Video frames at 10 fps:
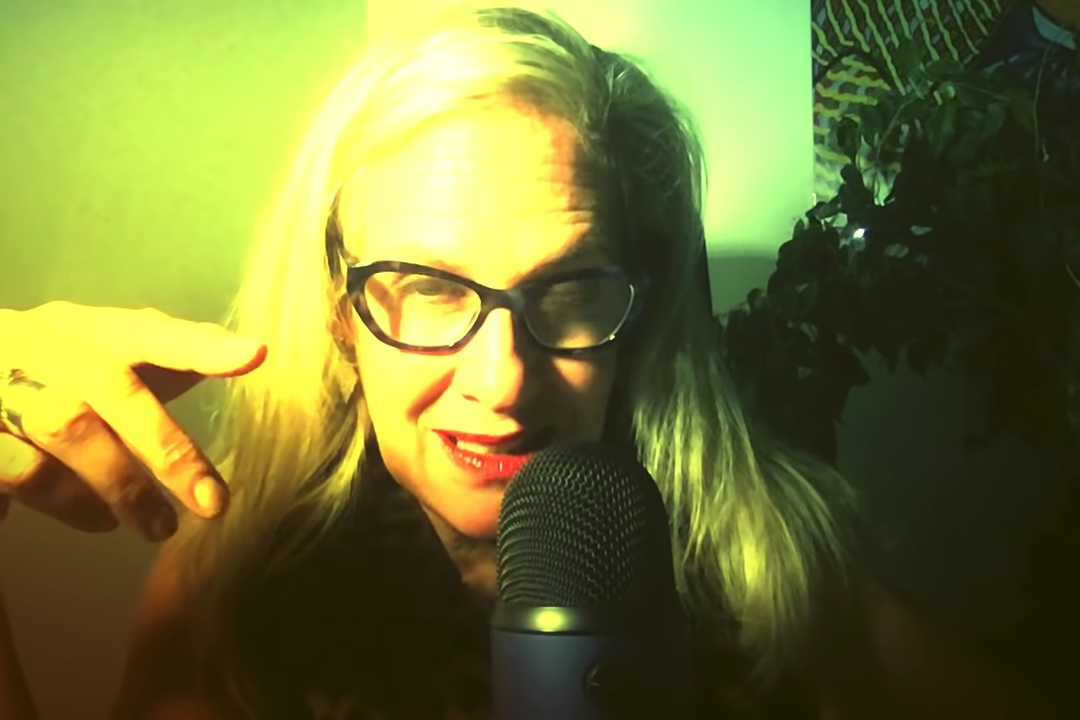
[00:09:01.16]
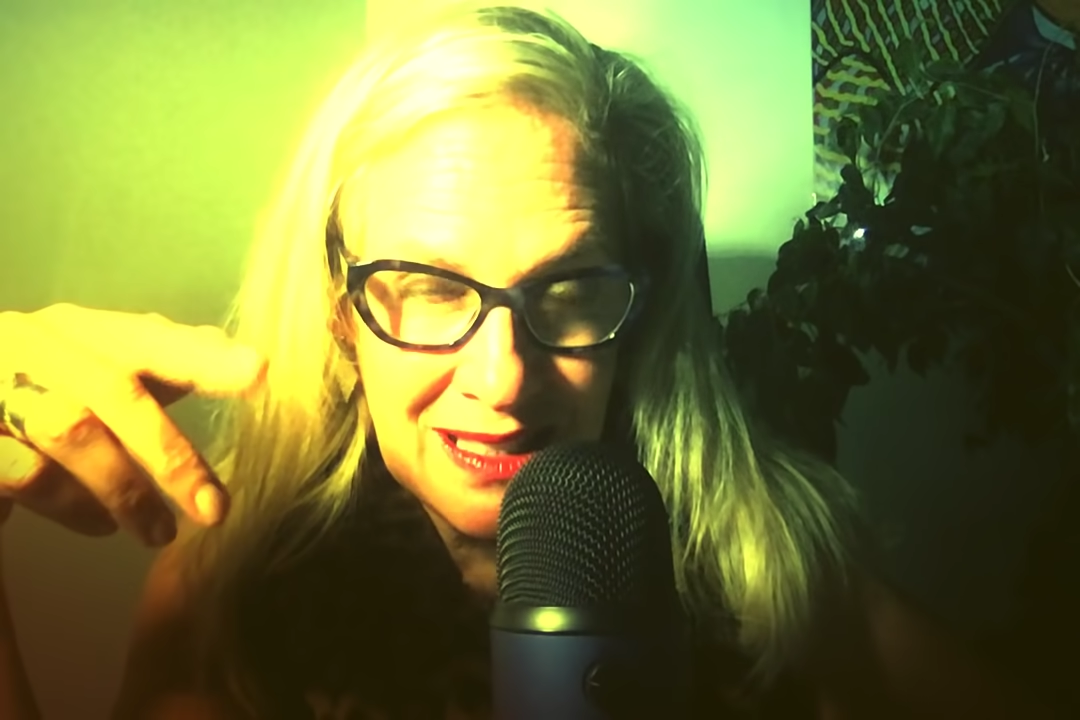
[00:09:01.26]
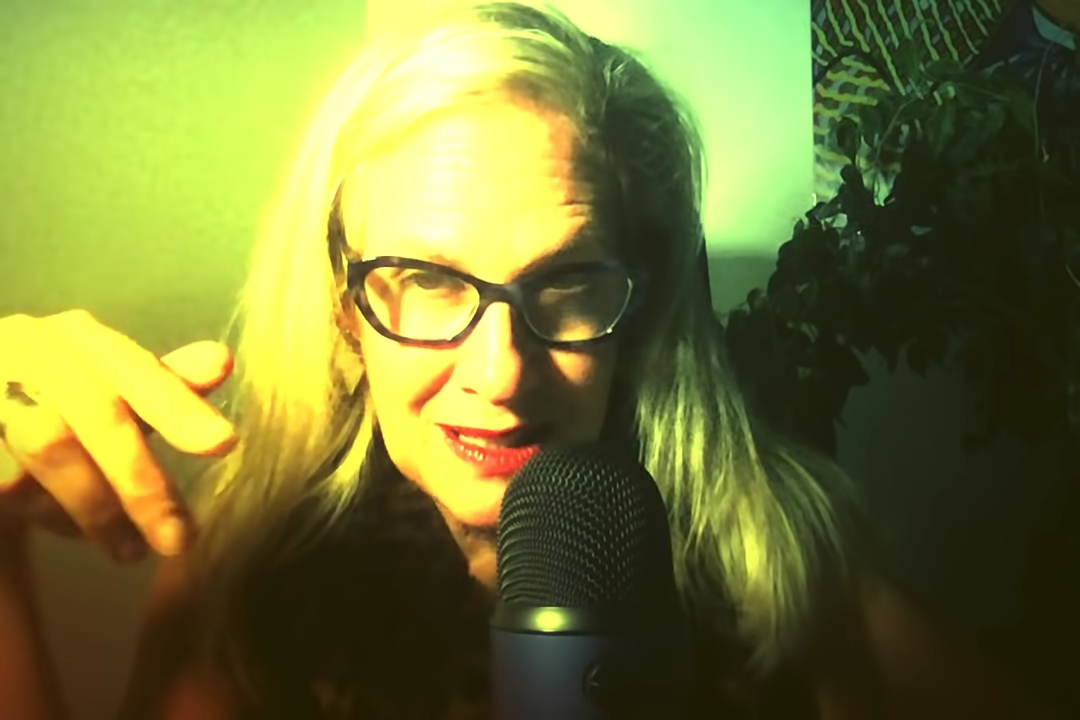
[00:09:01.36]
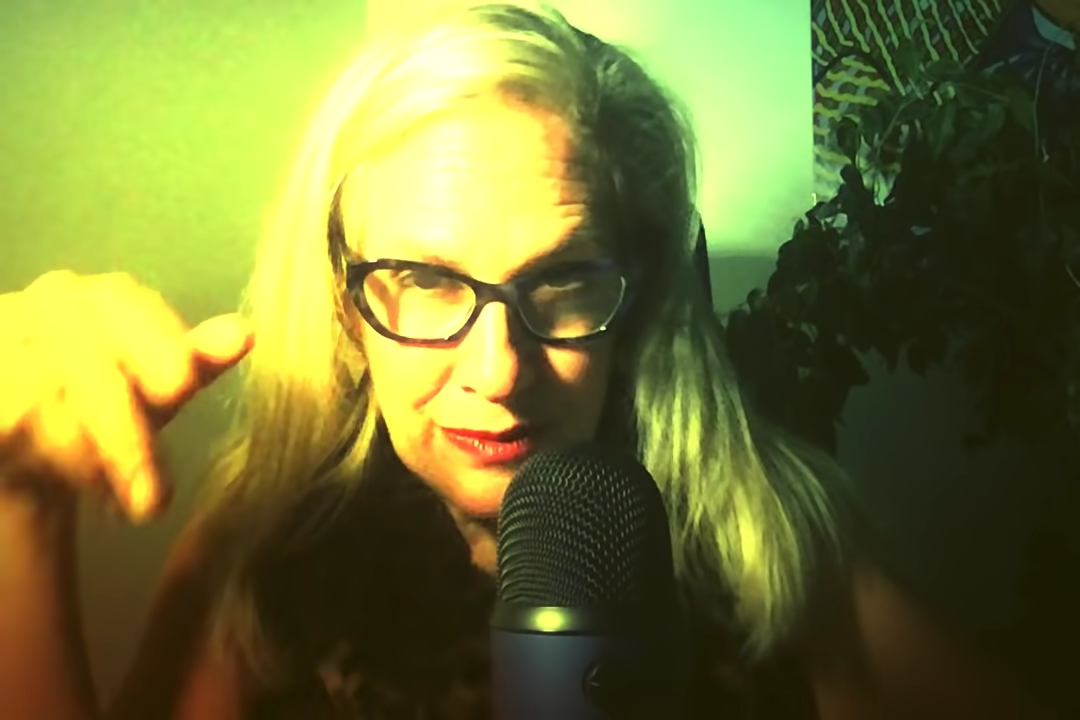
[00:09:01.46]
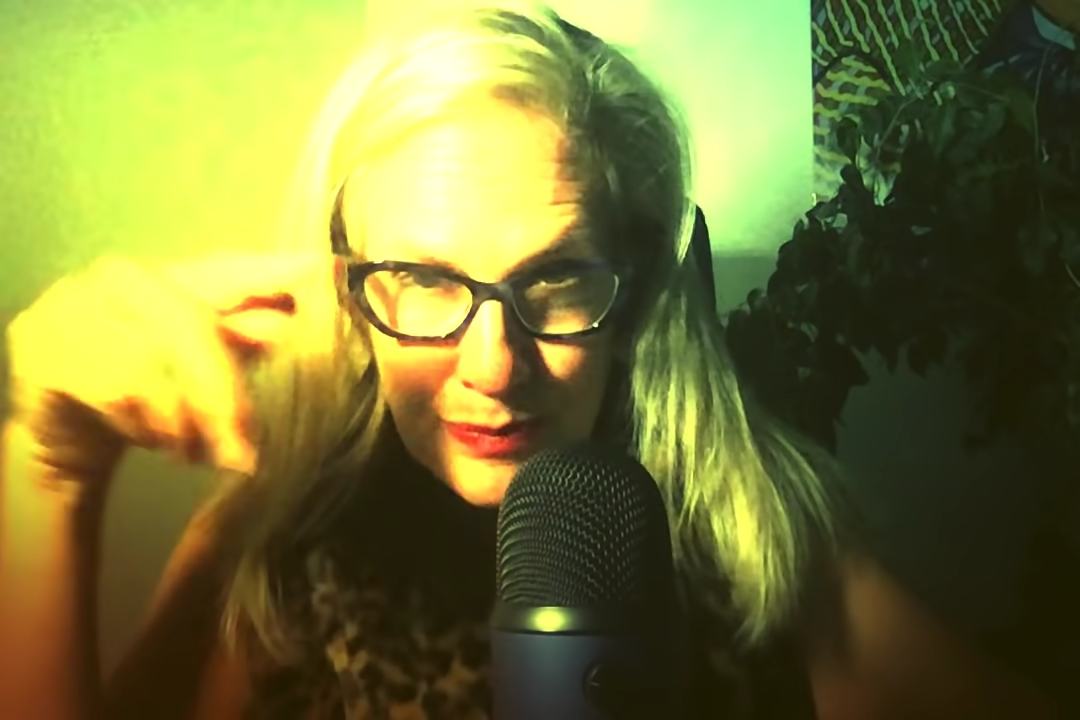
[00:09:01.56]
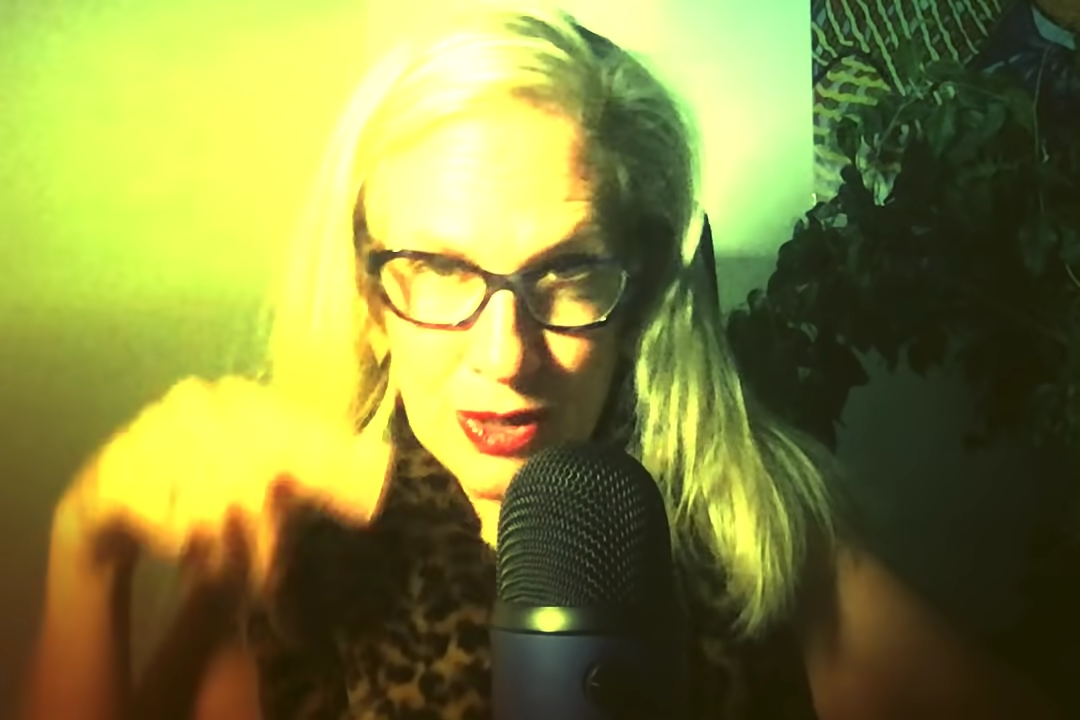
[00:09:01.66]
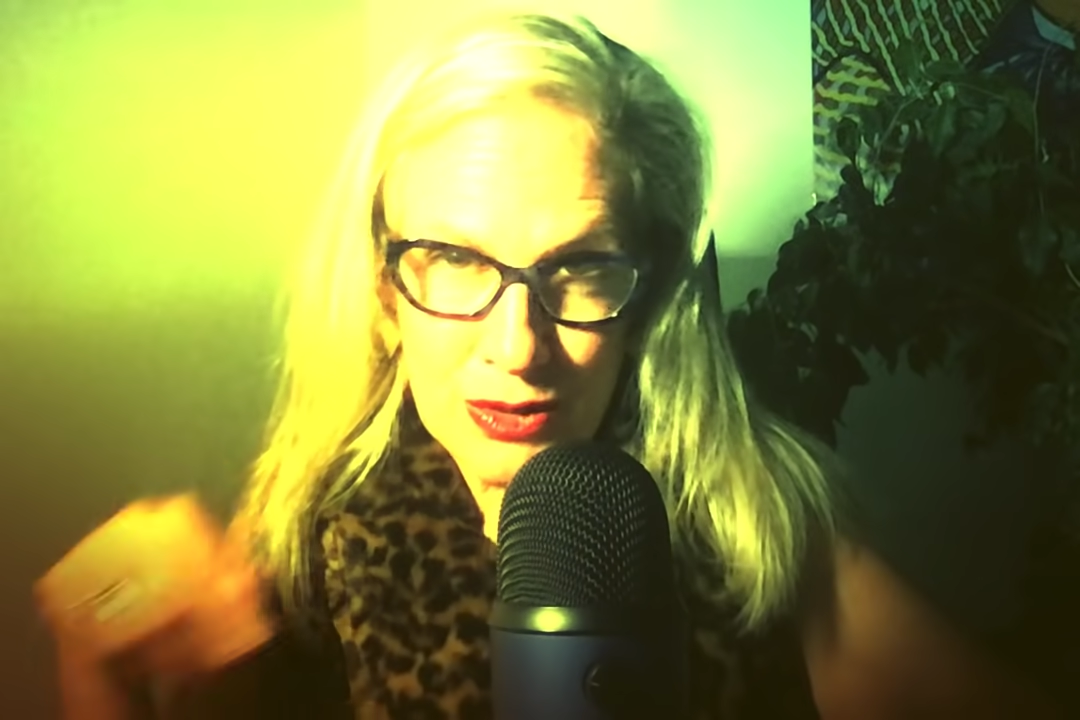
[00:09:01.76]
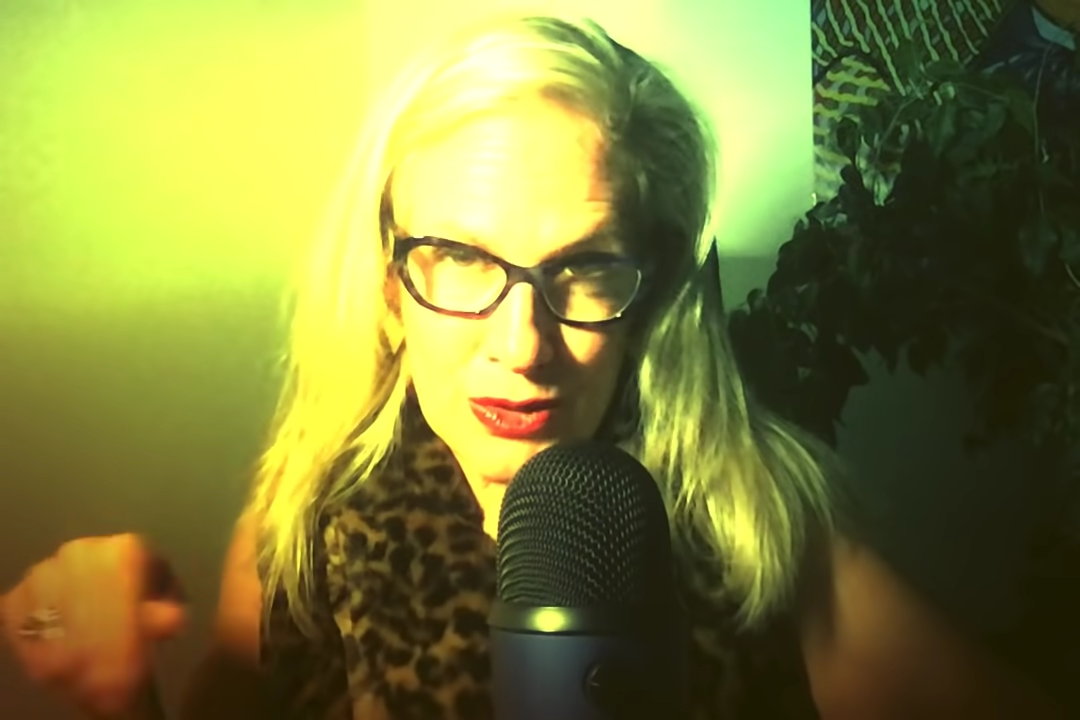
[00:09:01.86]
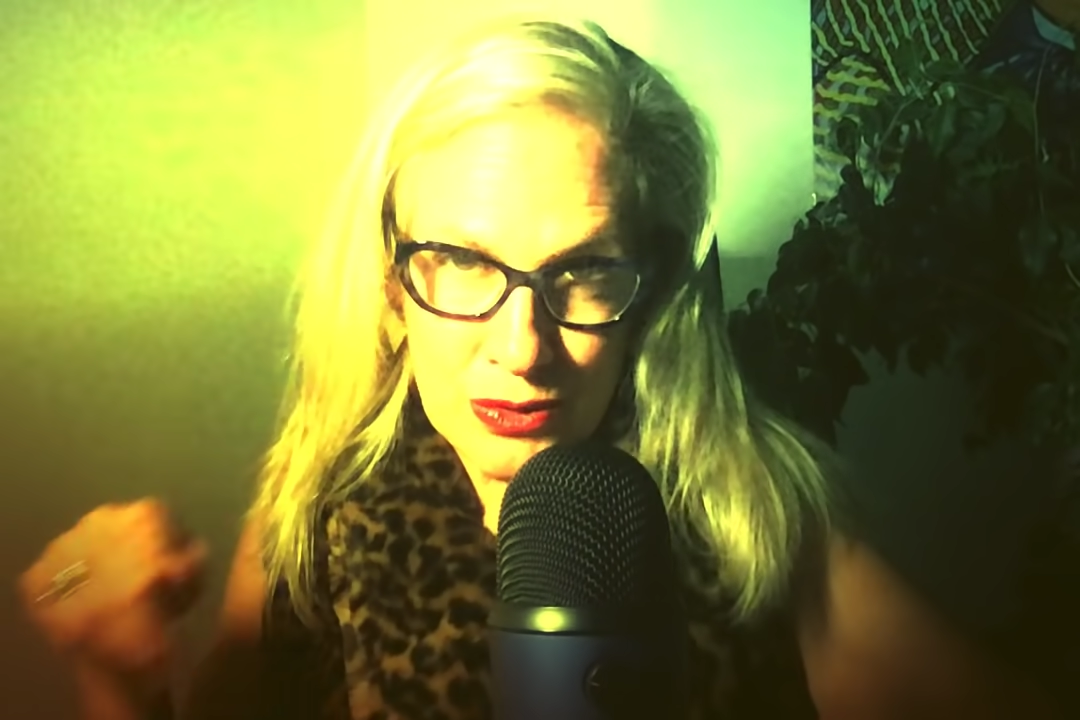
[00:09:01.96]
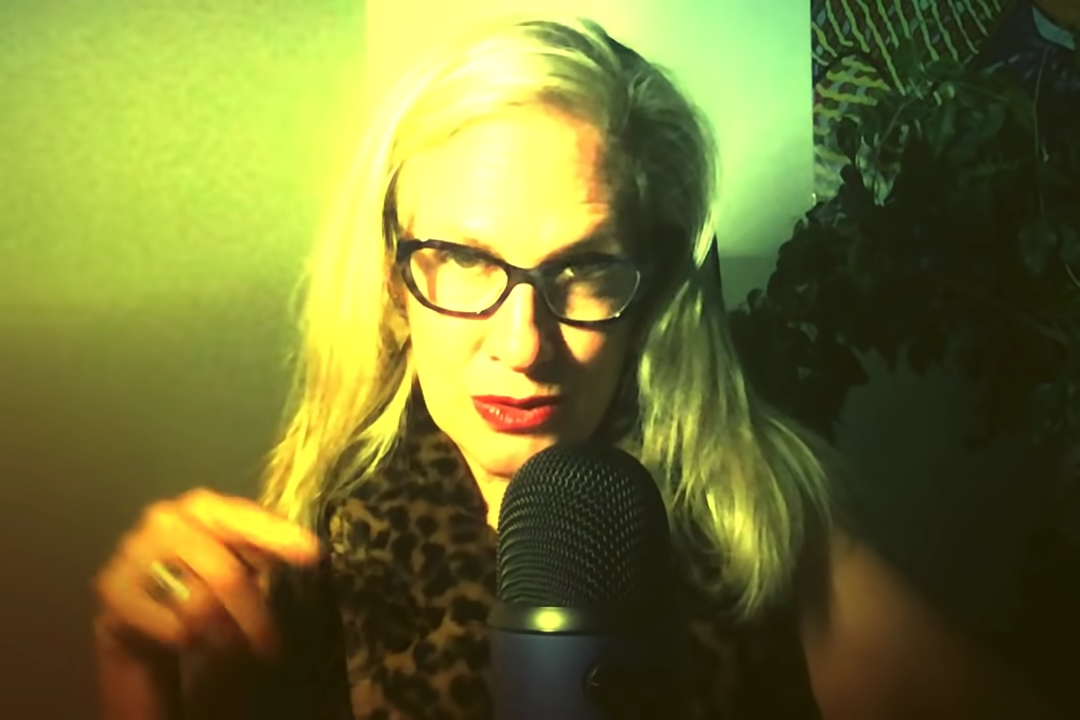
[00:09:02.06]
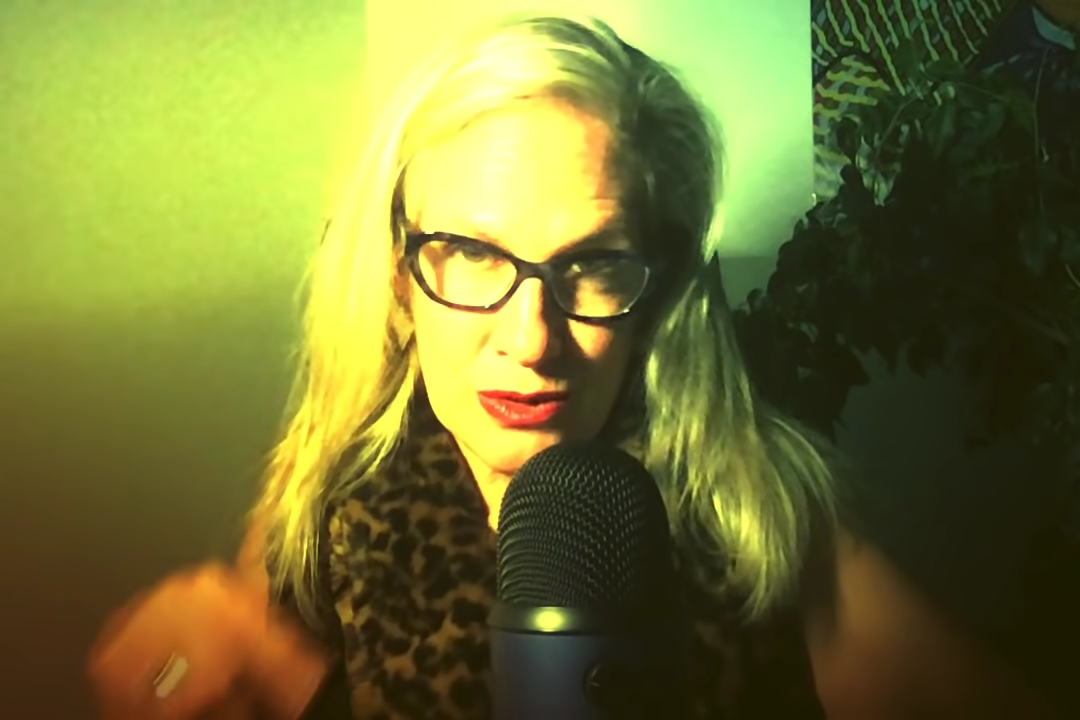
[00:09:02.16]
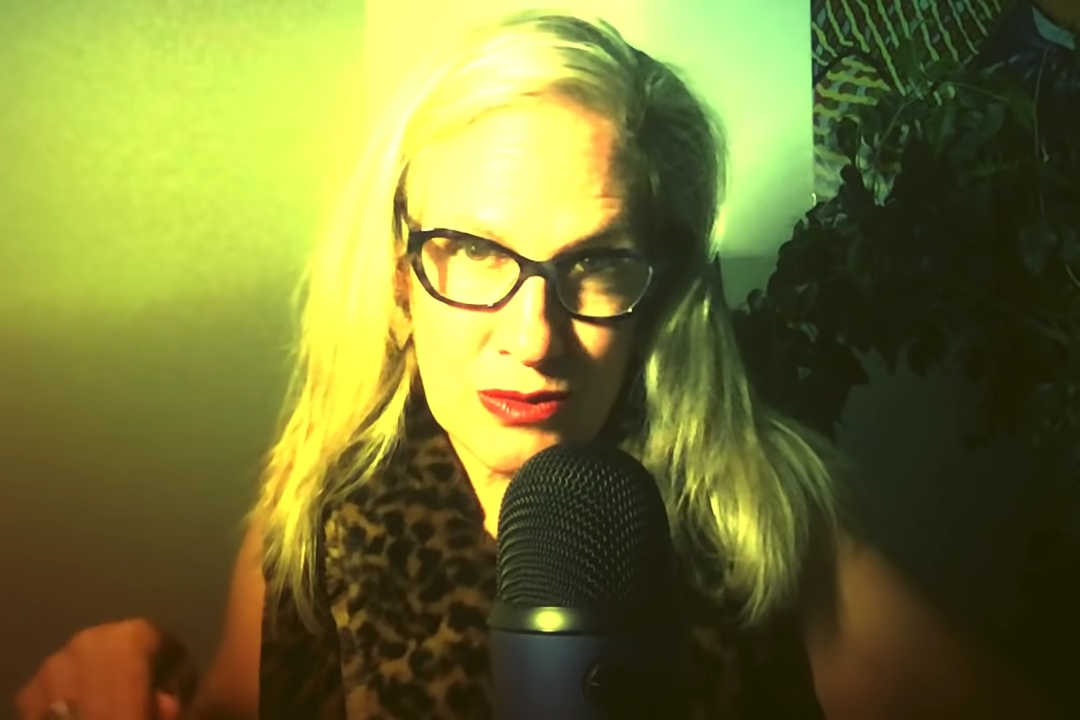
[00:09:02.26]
in the Barstool